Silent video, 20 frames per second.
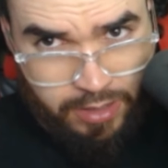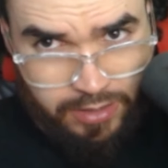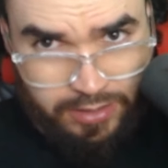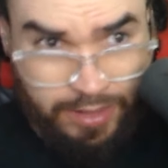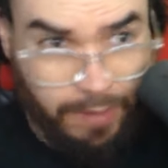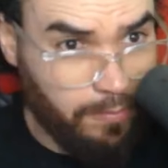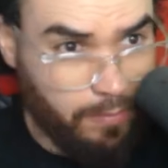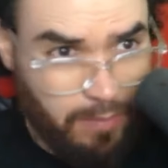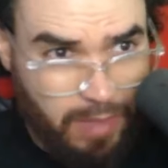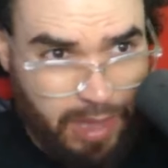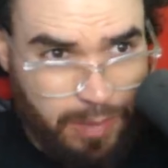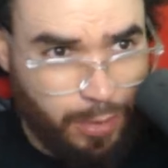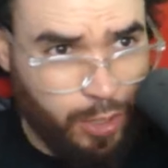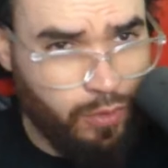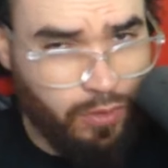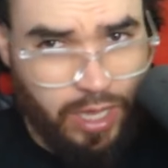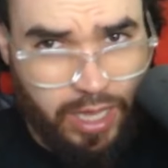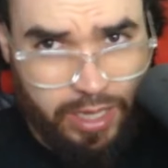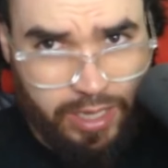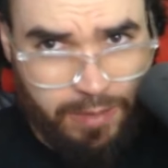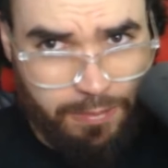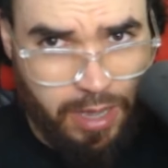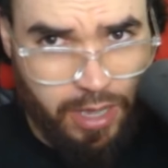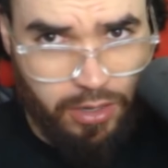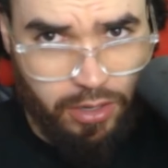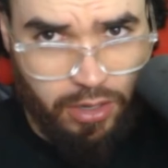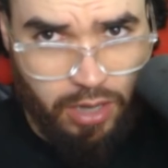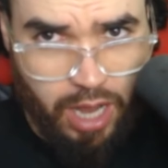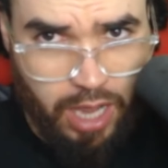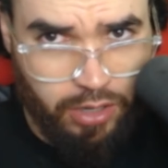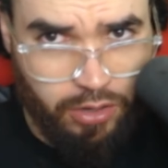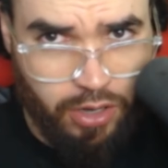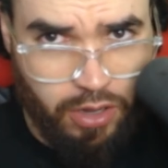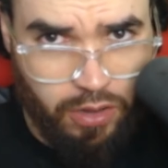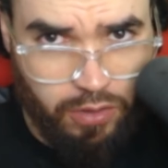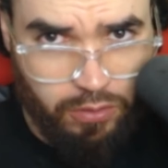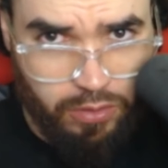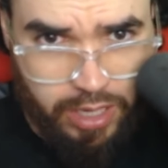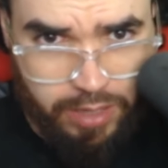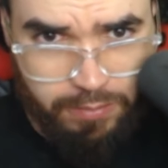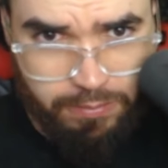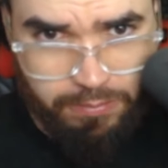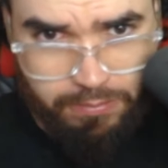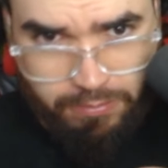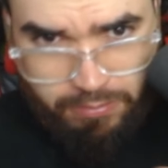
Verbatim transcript: some maybe you like it better i don't know like